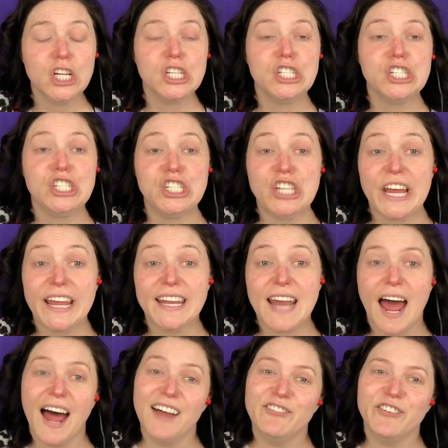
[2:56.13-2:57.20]
shit
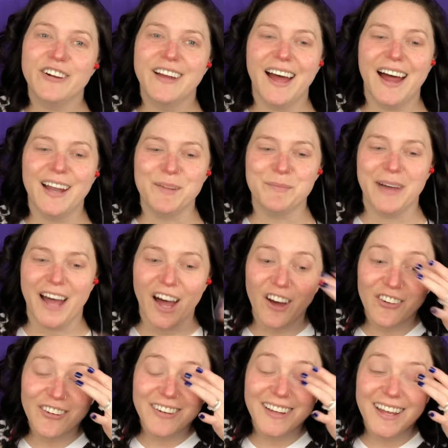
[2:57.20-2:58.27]
I forgot about.